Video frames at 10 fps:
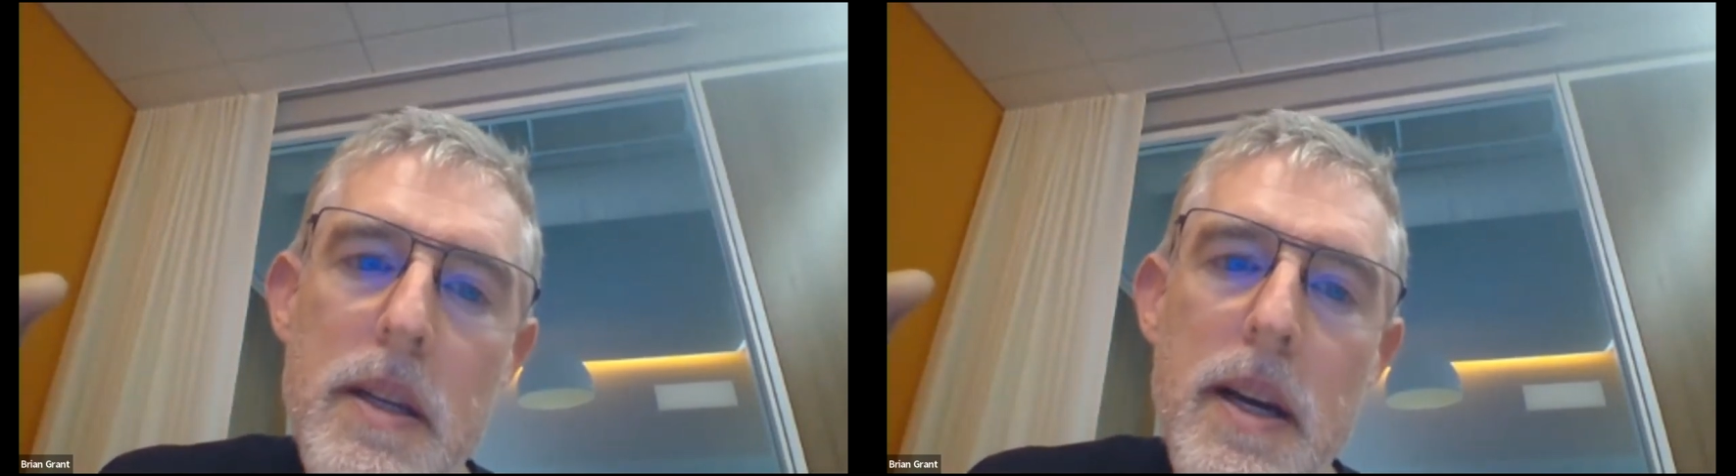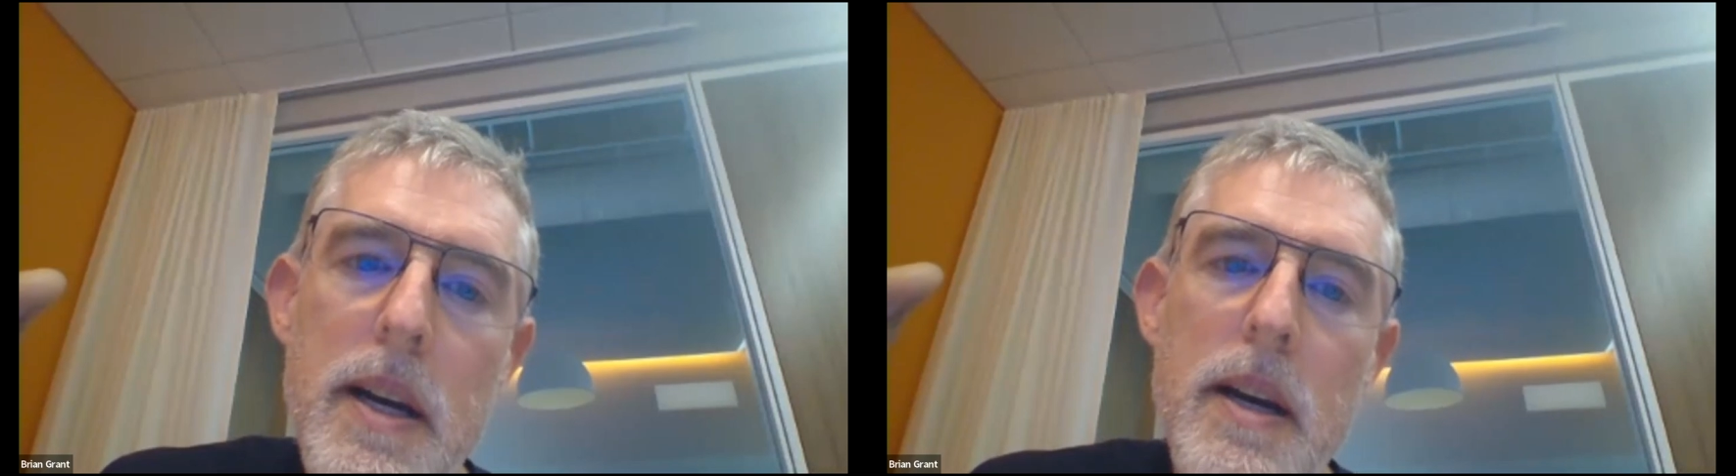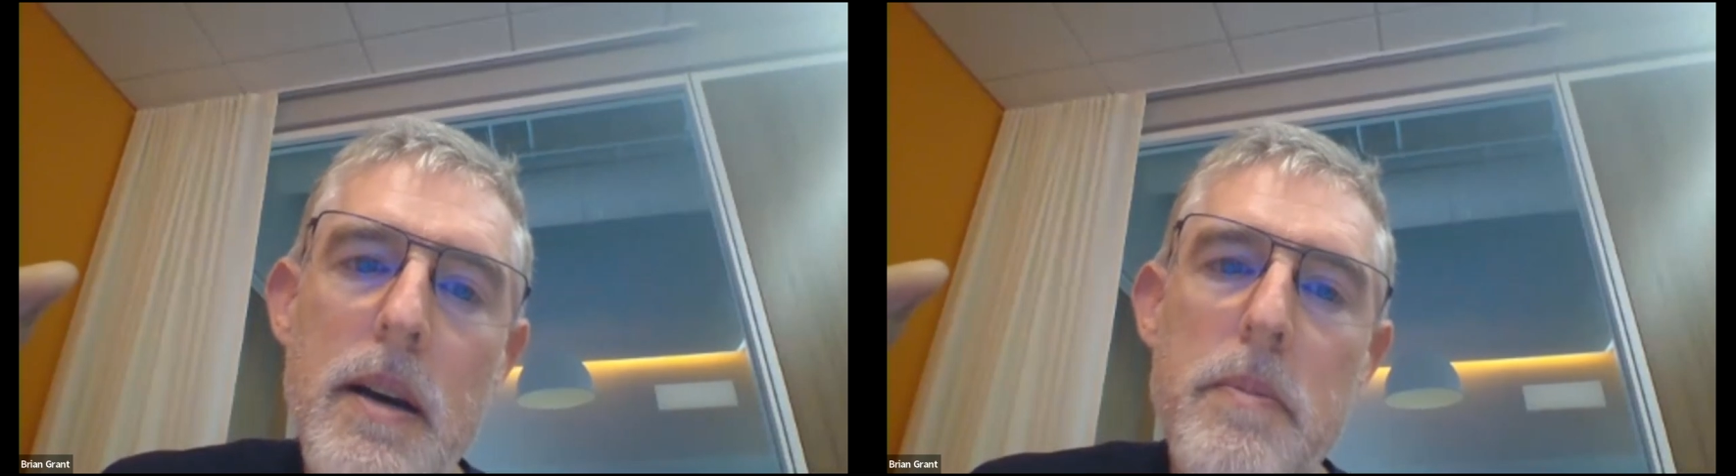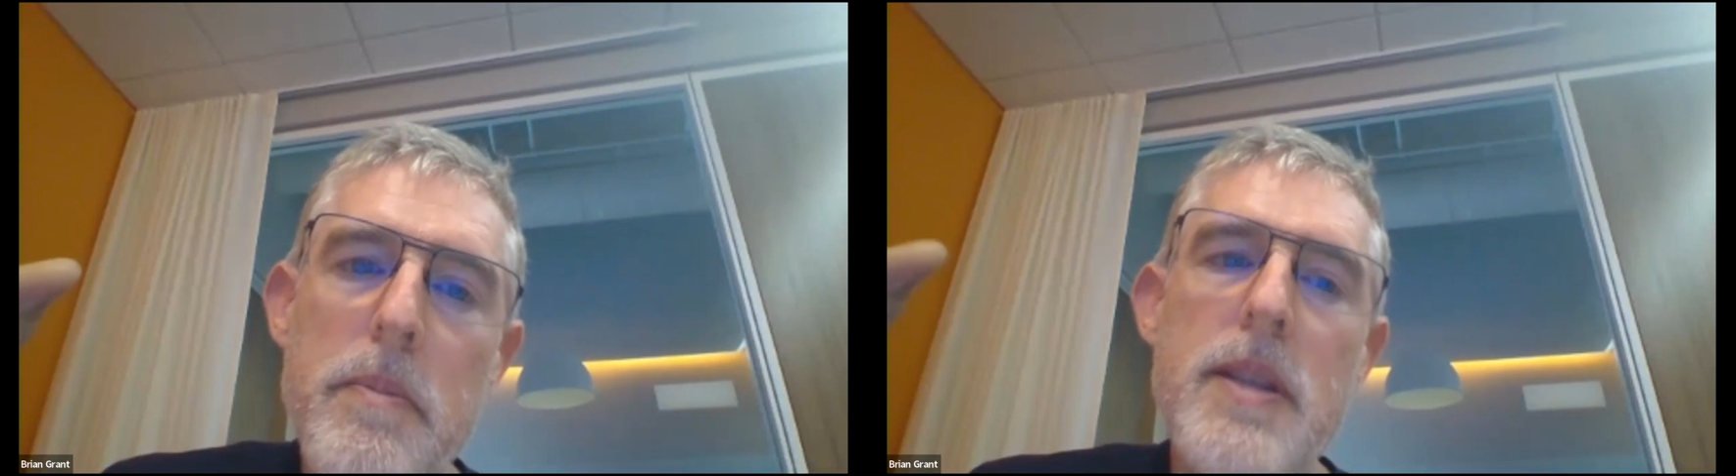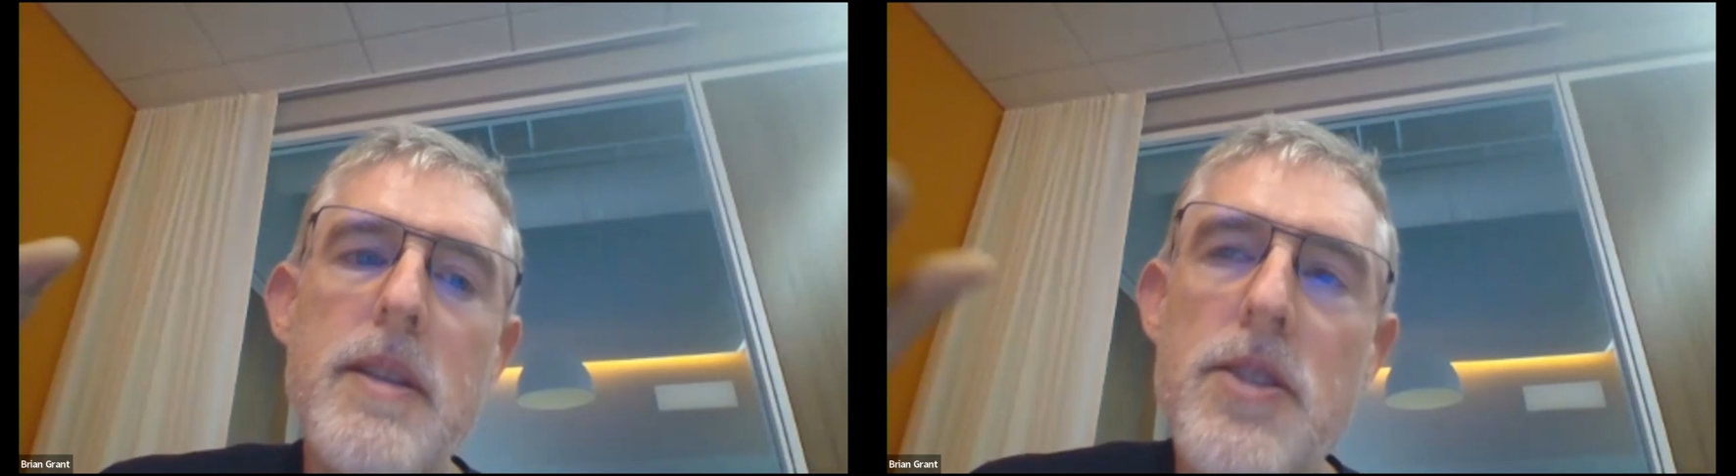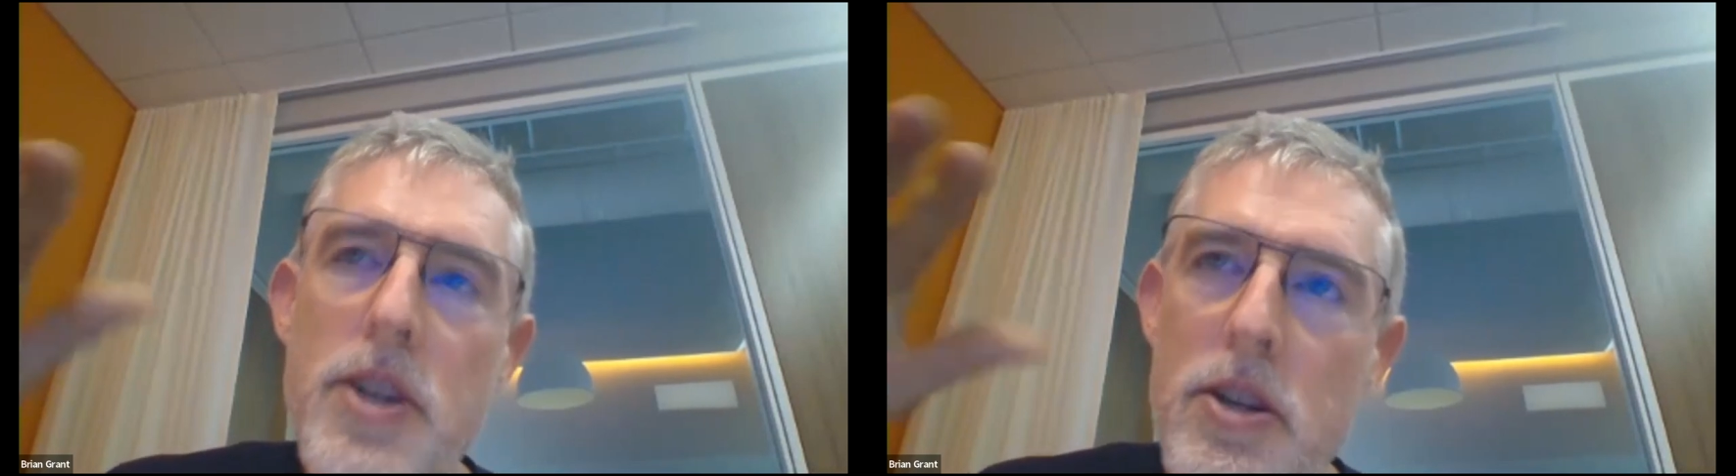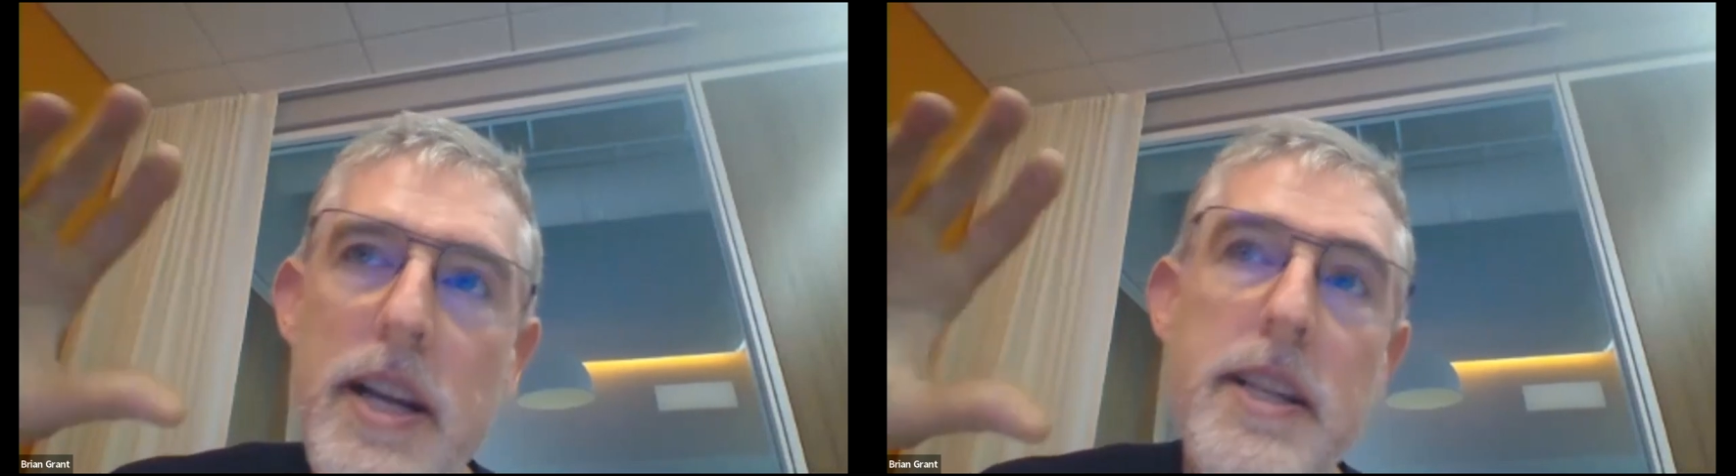But this general